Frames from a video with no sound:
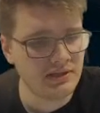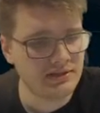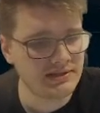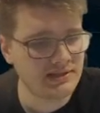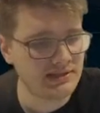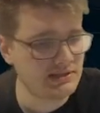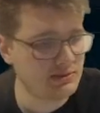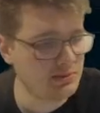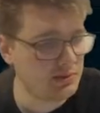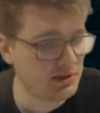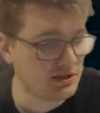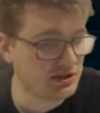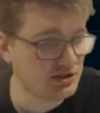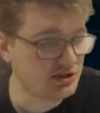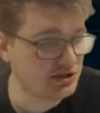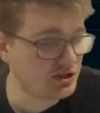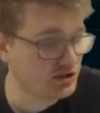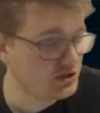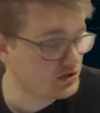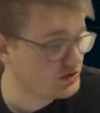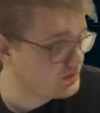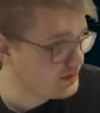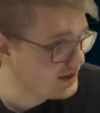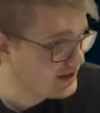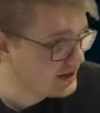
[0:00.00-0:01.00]
since we can
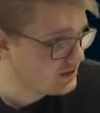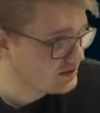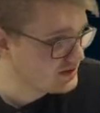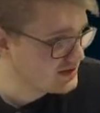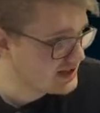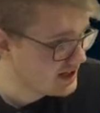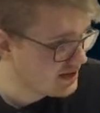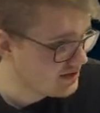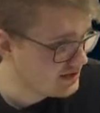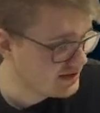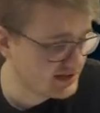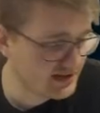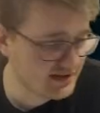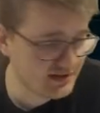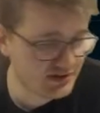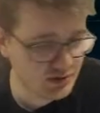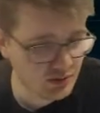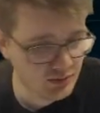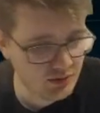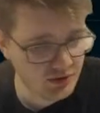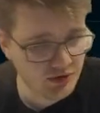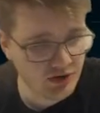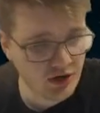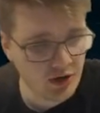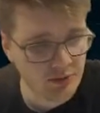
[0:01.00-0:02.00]
choose Windows here and there's
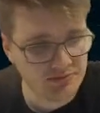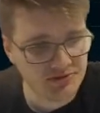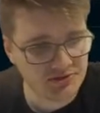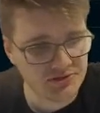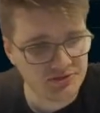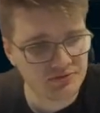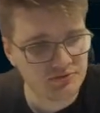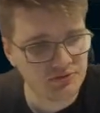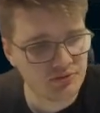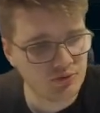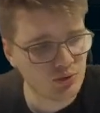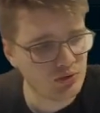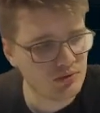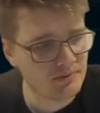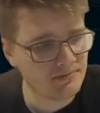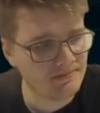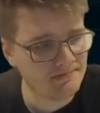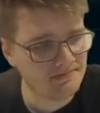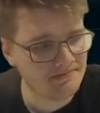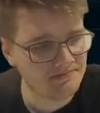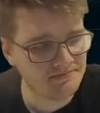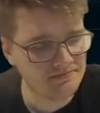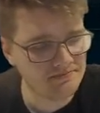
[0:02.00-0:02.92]
no other option. Cool.